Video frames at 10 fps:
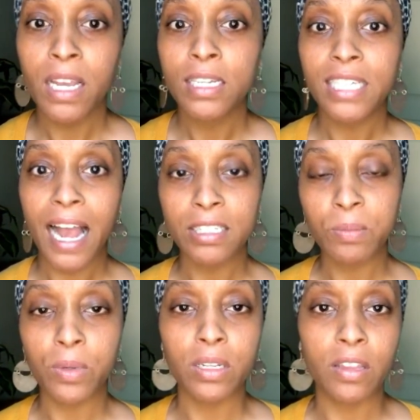Sean's
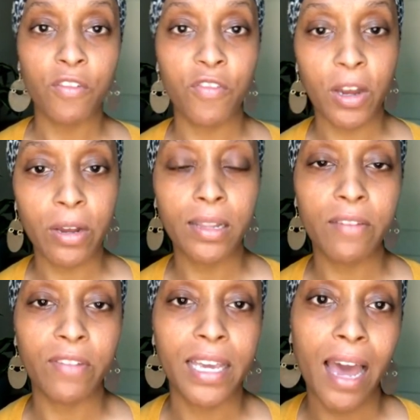book, The Very
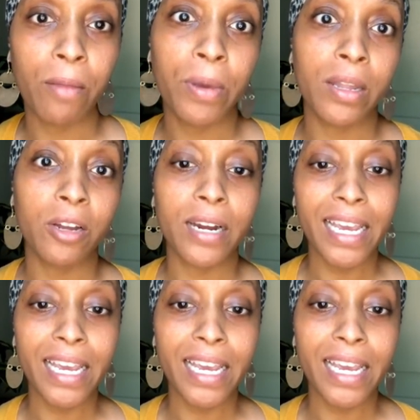Loving Caterpillar,